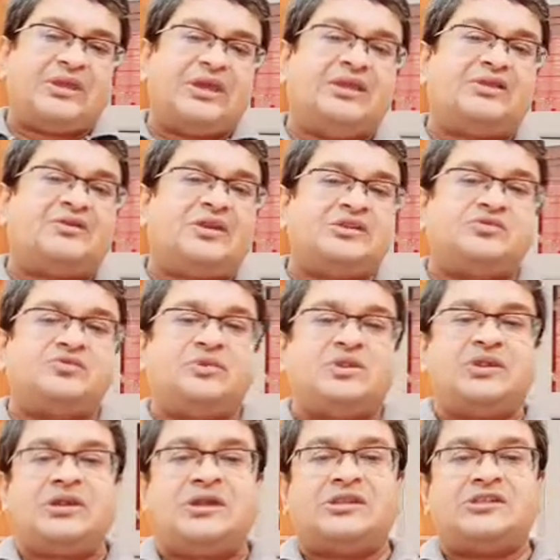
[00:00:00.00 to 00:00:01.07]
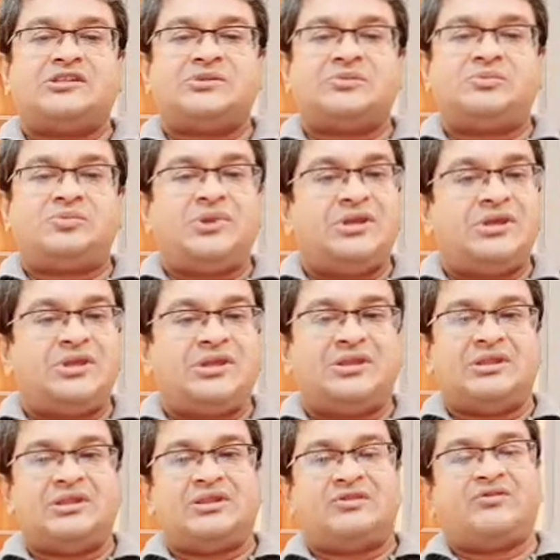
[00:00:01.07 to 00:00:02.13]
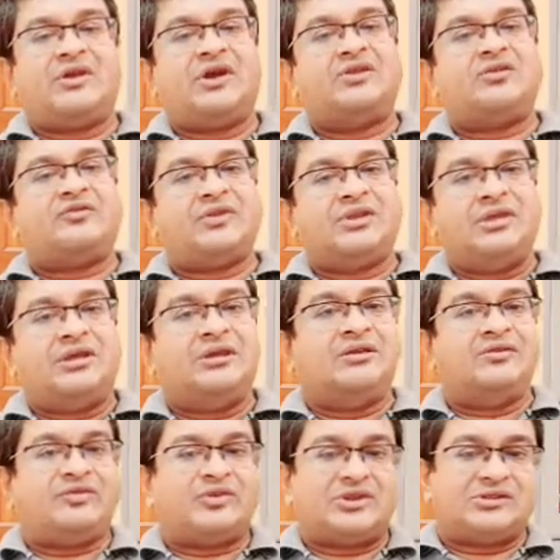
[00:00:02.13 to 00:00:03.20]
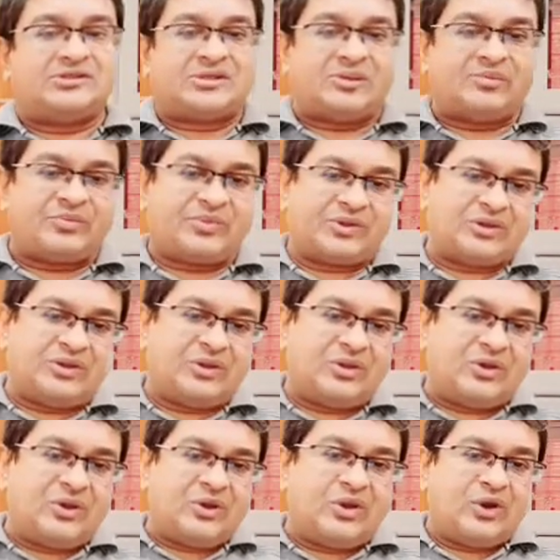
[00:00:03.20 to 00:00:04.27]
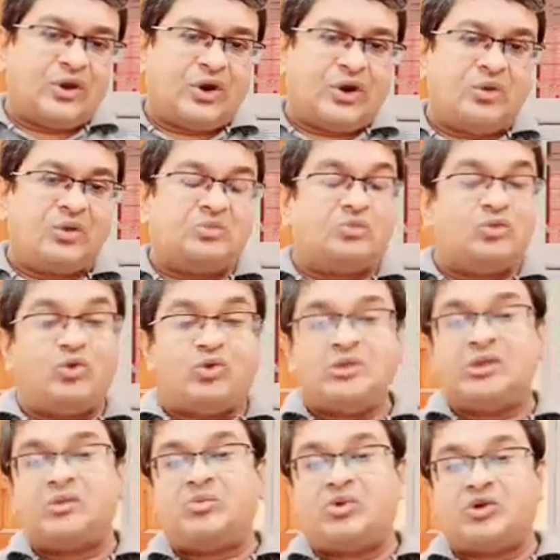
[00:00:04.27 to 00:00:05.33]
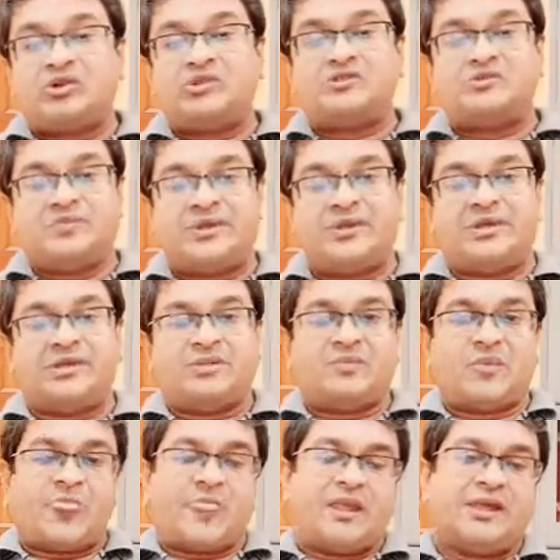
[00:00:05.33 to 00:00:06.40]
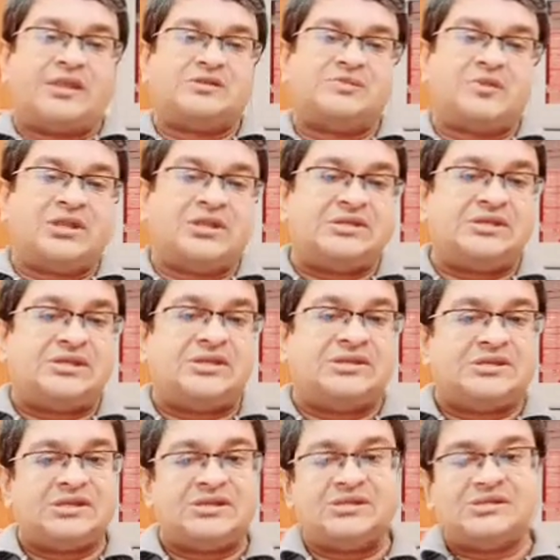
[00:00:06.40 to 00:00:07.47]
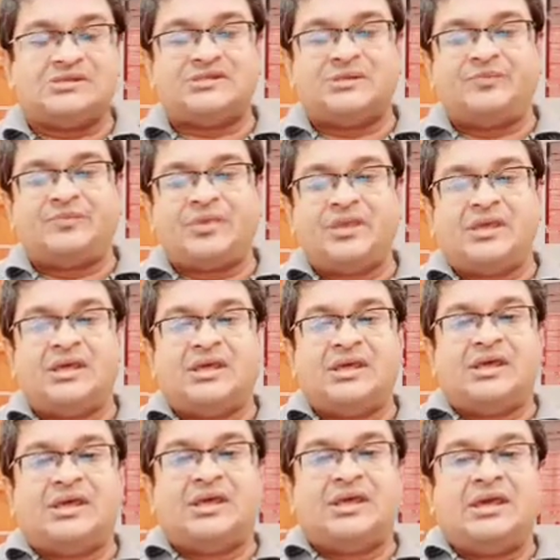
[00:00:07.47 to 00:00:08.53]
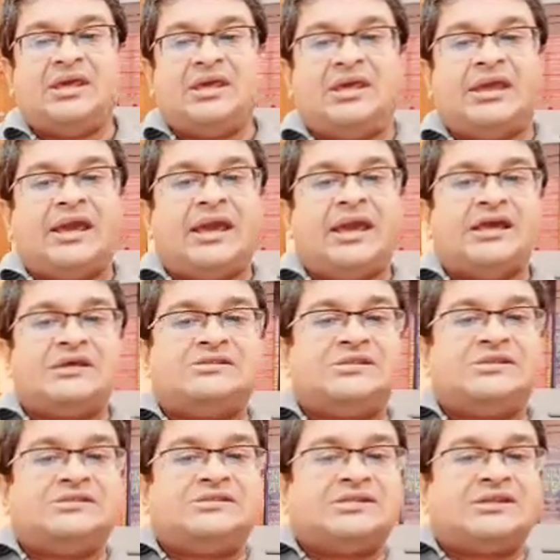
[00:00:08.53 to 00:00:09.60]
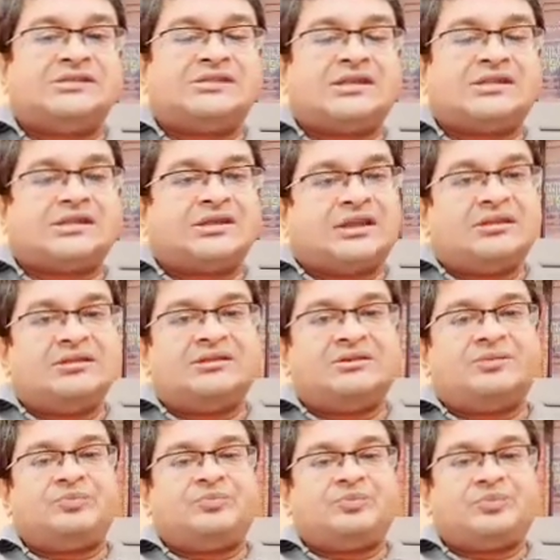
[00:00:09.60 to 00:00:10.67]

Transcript: It runs with greater speed than the flight of an eagle, for example, or with more than mortal speed, as Mary Shelley says, as he says at another.